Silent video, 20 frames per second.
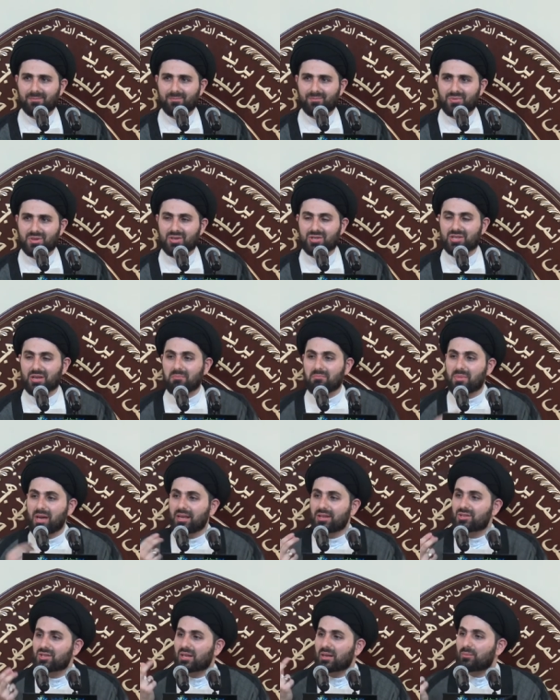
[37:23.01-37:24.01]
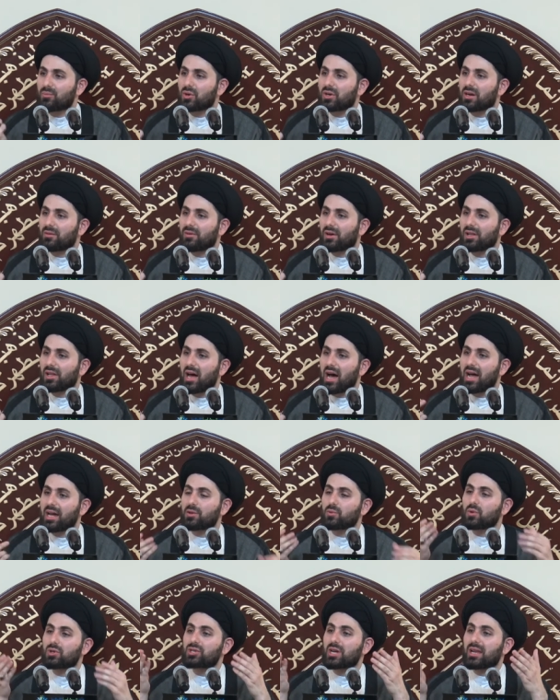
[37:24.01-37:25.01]
this amazing book of Allah in
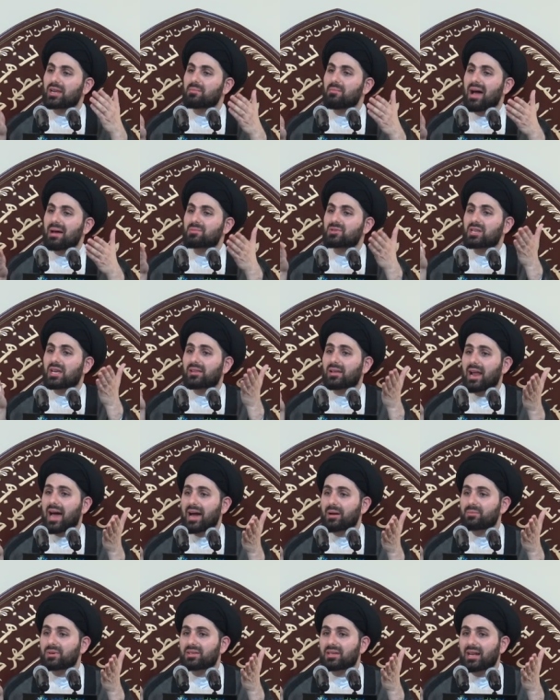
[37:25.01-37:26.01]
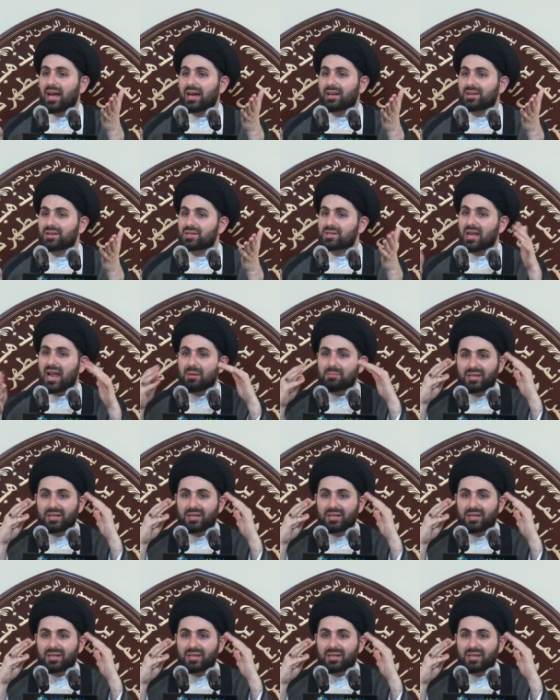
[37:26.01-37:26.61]
which imam Zain al-Abidin salam,